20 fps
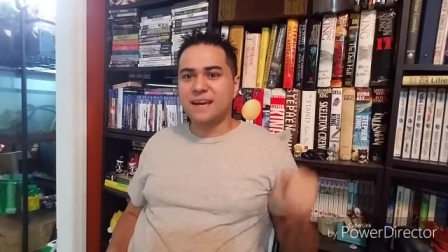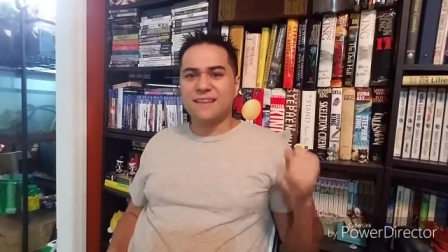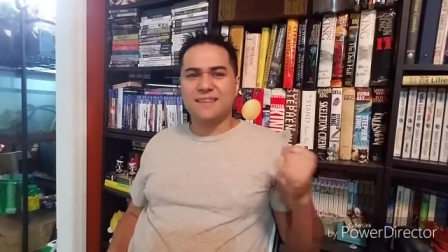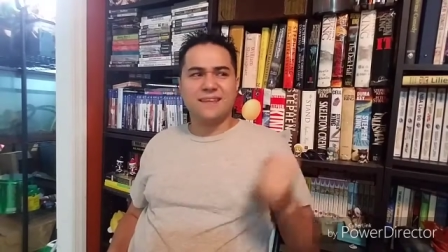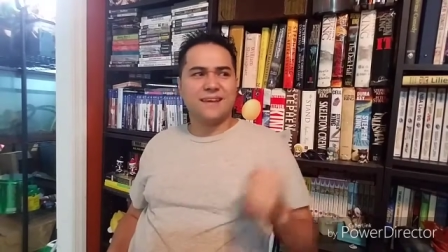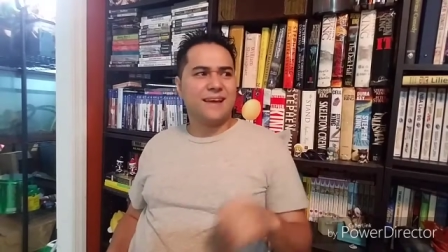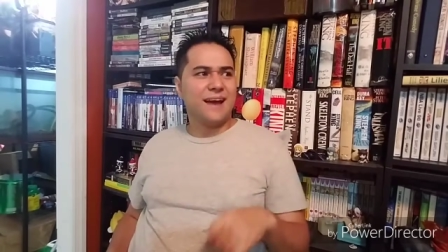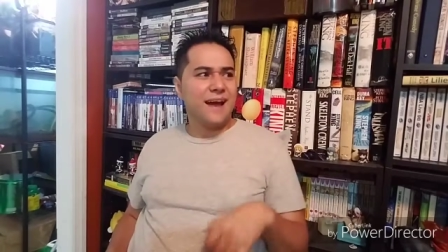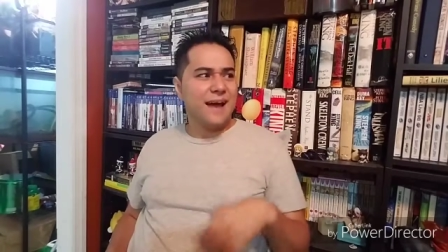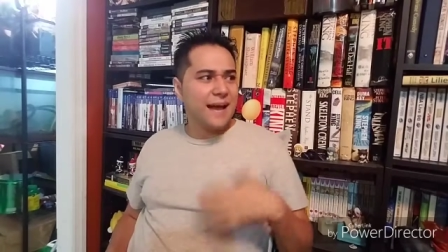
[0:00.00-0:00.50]
The
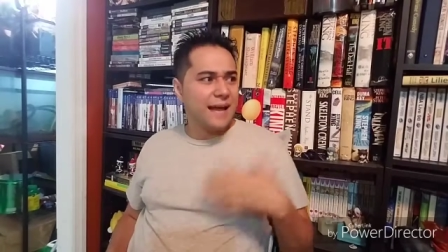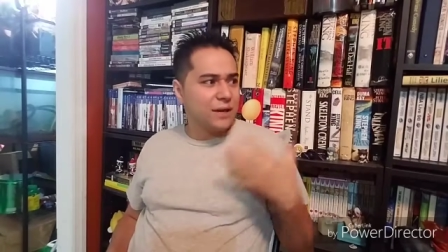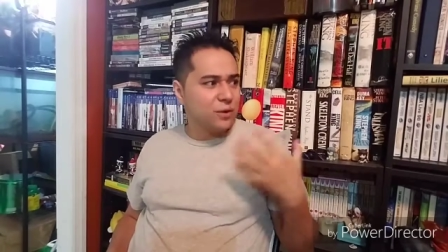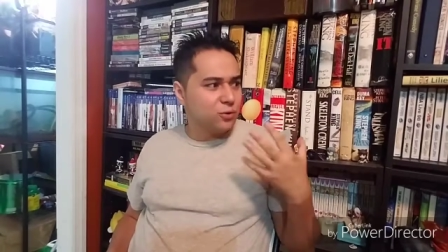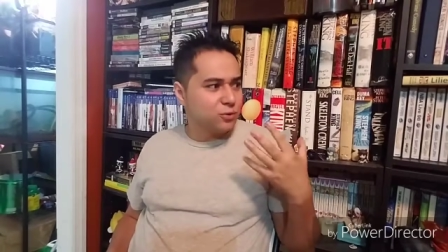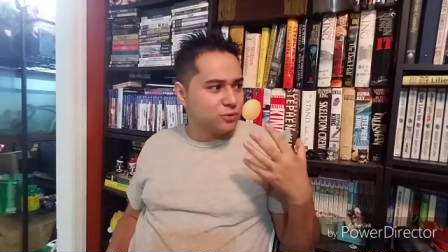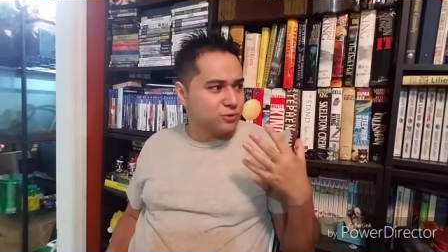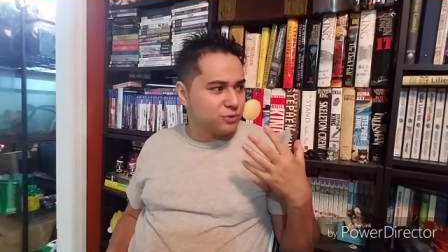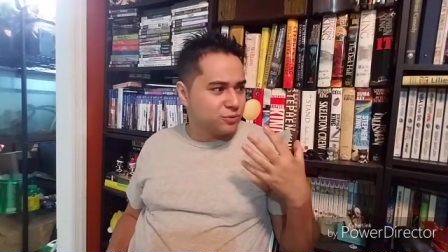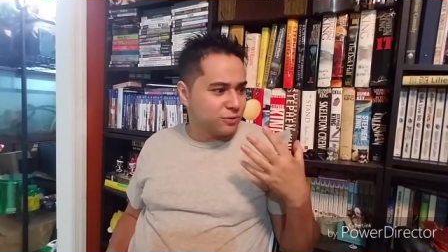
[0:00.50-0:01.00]
guy
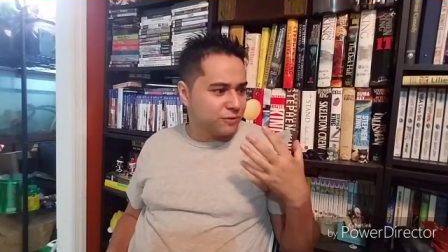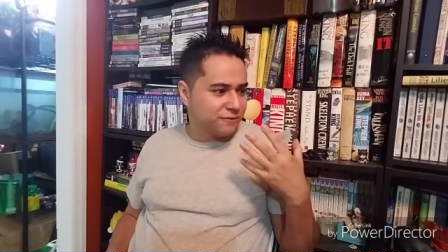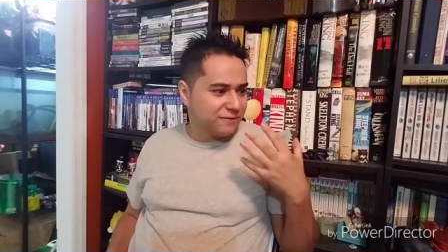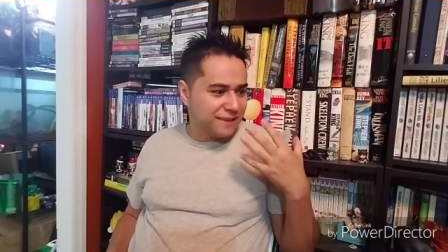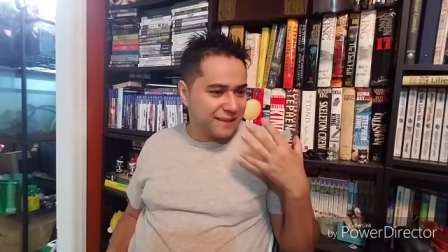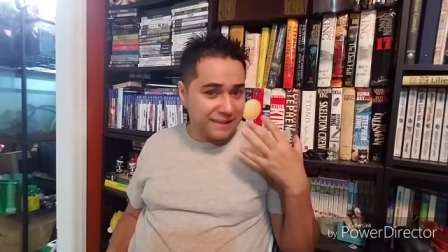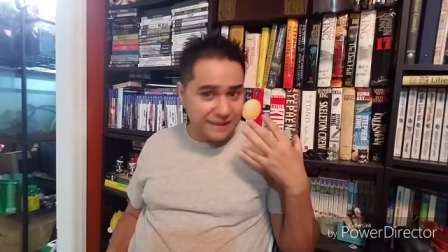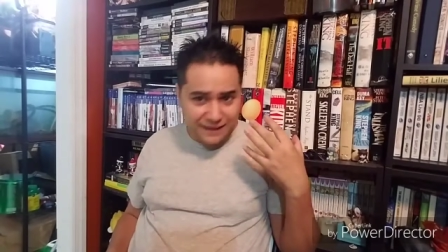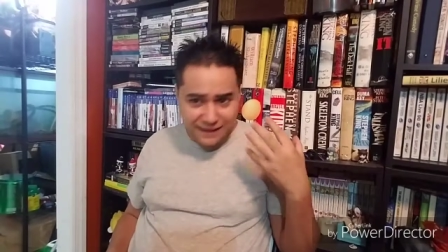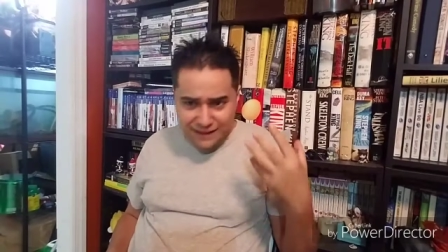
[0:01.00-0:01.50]
who's sort of
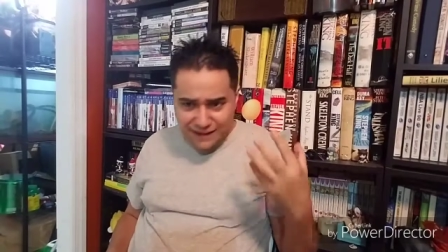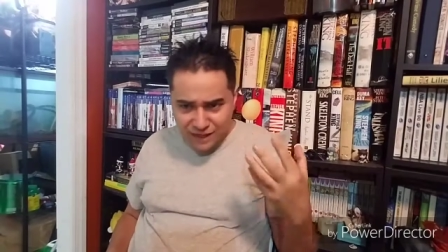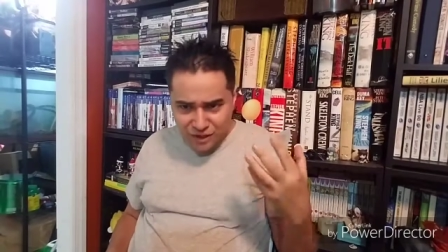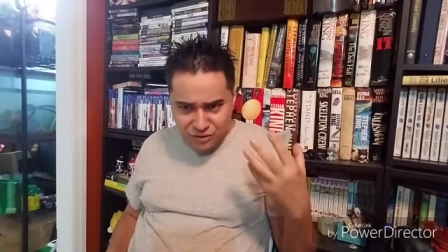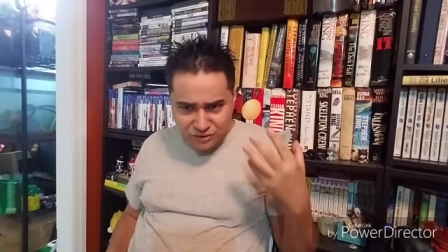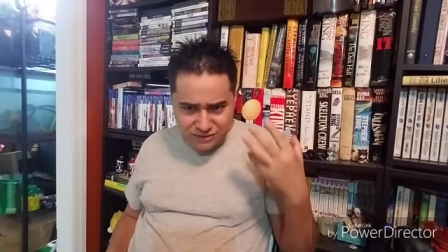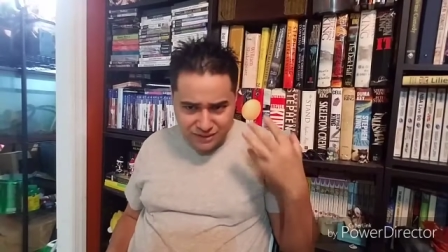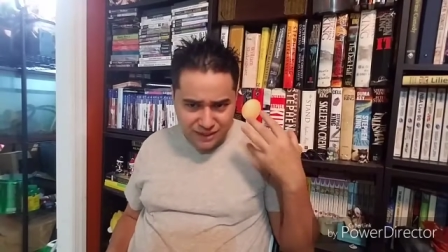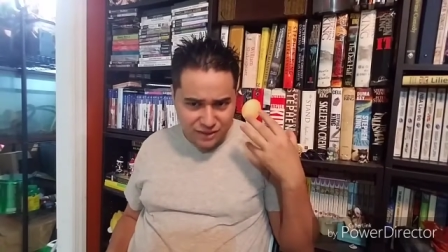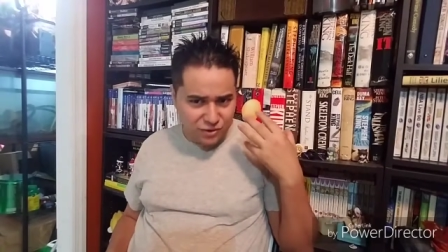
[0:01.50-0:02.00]
like the
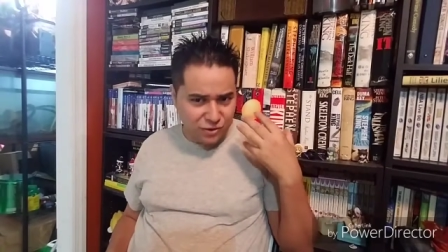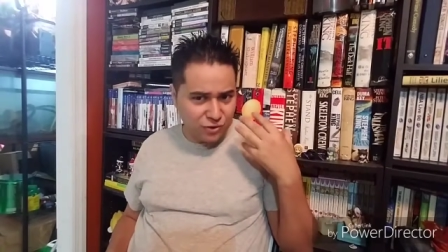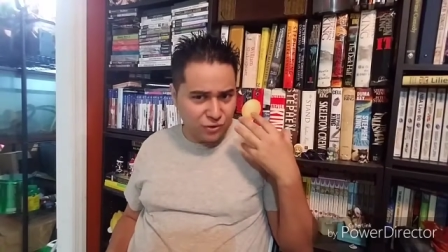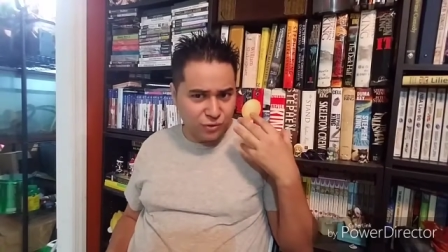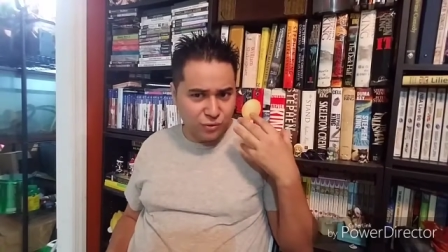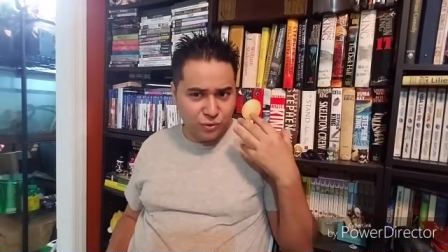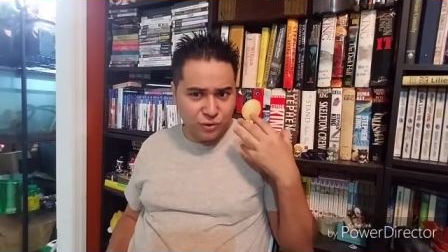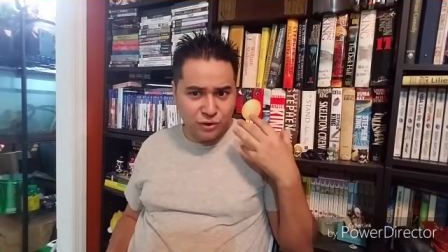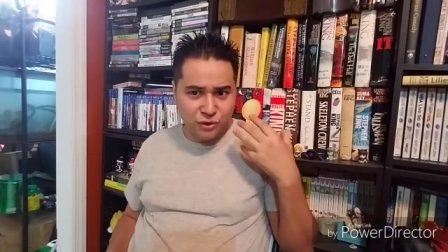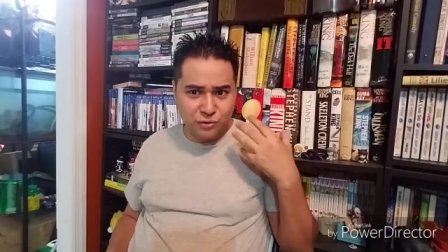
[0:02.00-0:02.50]
caretaker
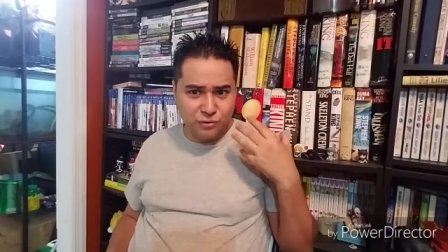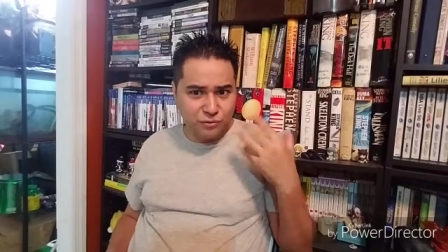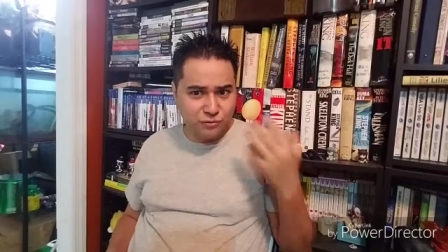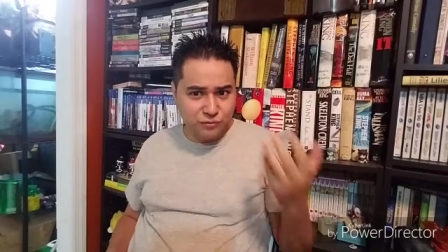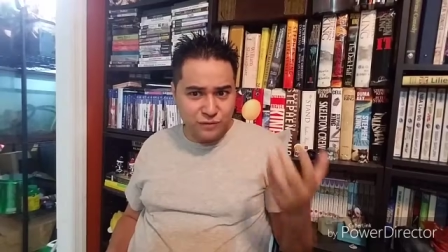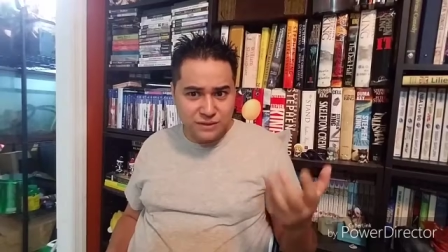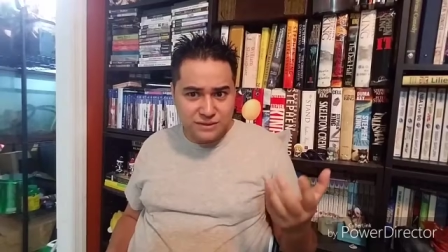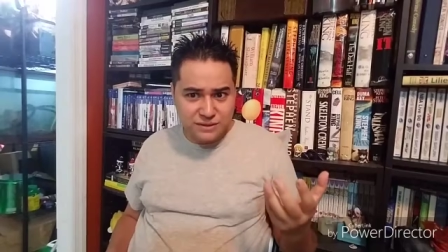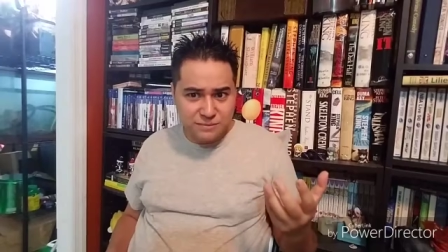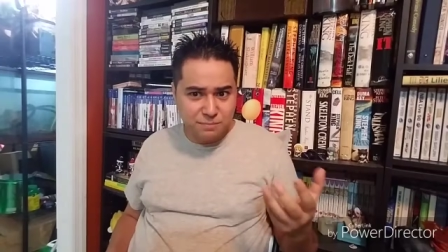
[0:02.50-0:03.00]
or who
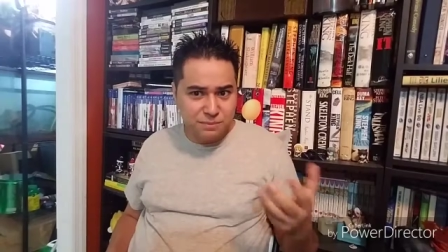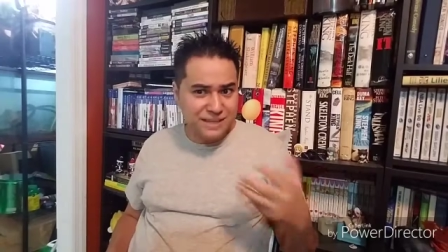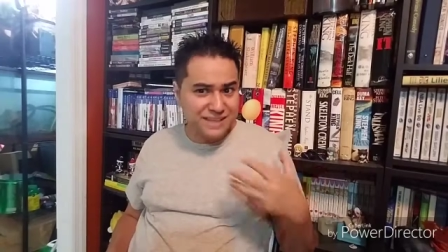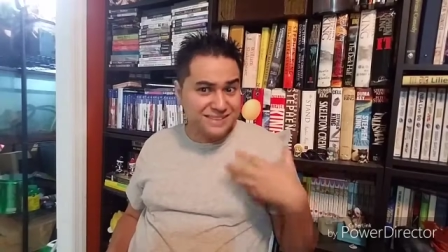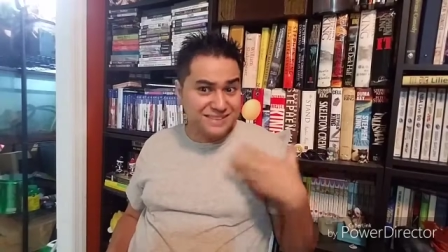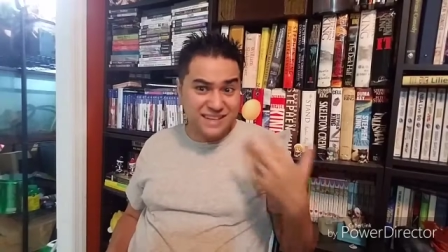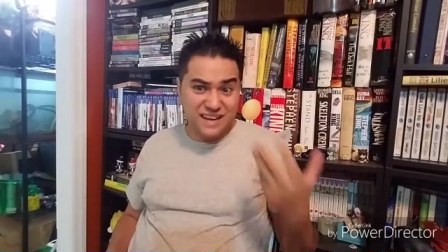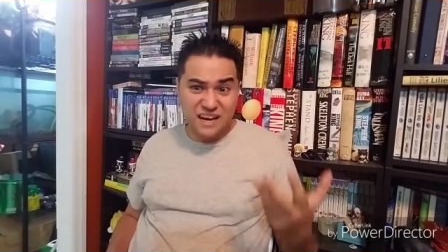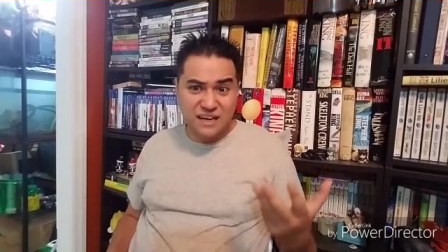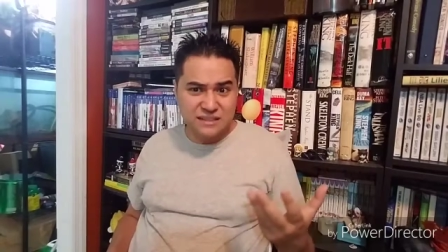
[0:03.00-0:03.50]
runs the place,
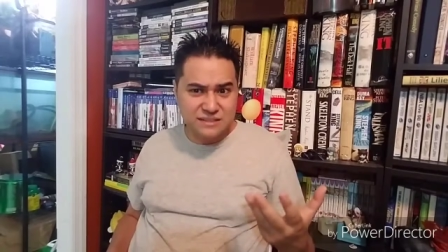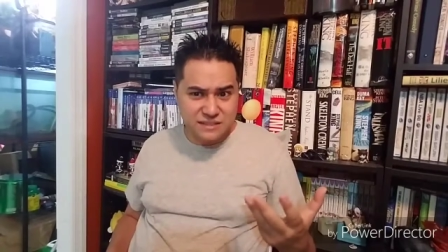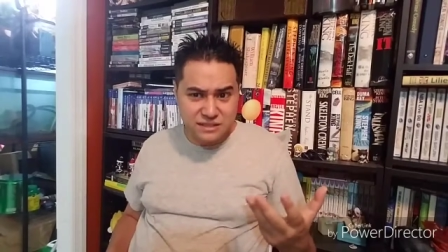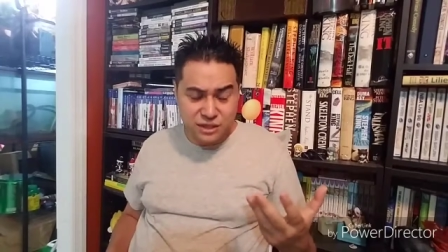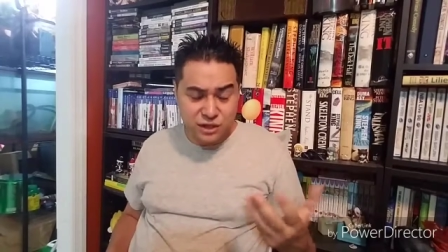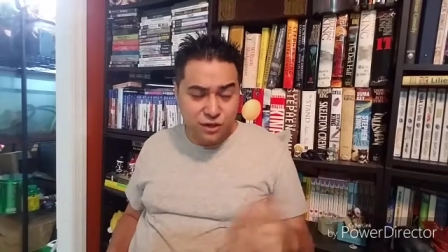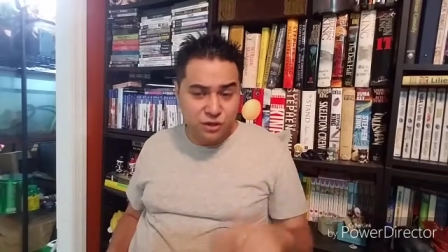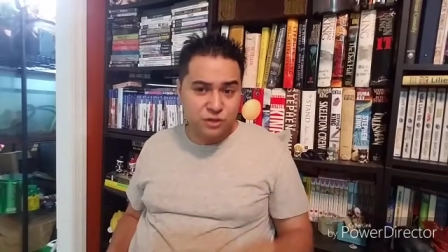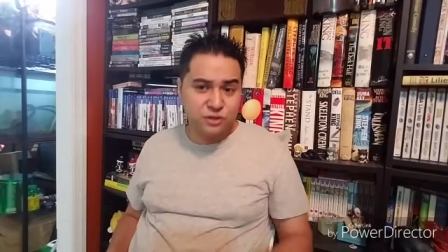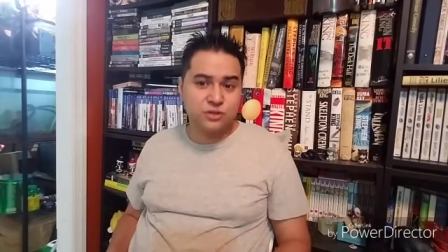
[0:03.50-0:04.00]
the
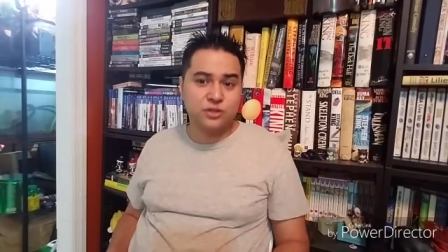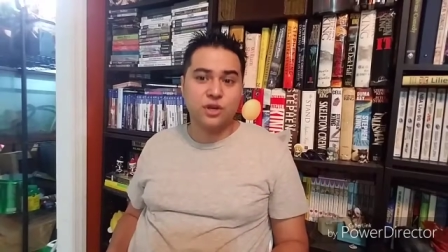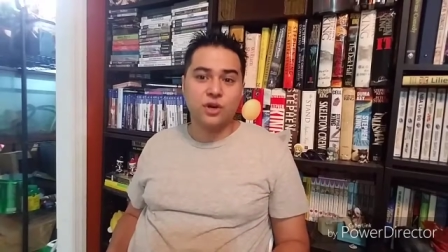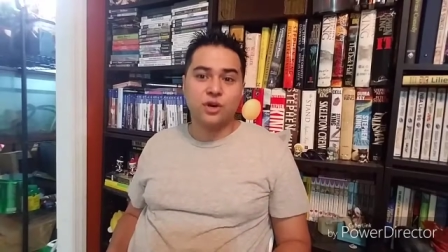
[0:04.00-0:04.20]
concierge